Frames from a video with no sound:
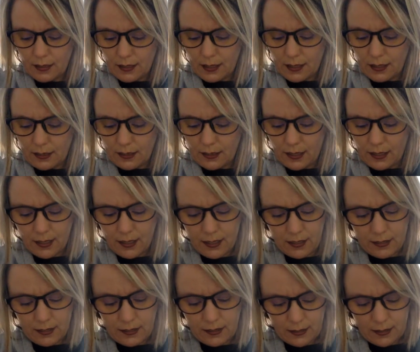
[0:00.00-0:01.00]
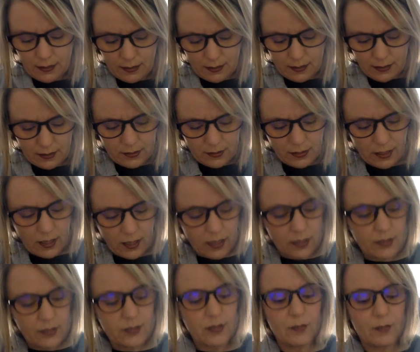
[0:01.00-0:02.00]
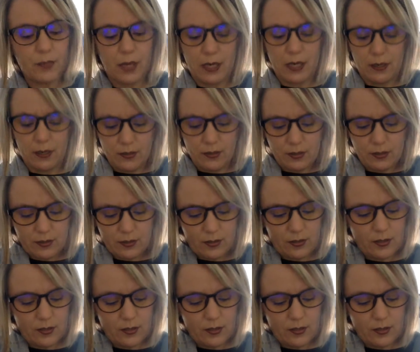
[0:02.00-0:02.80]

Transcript: And then it talks about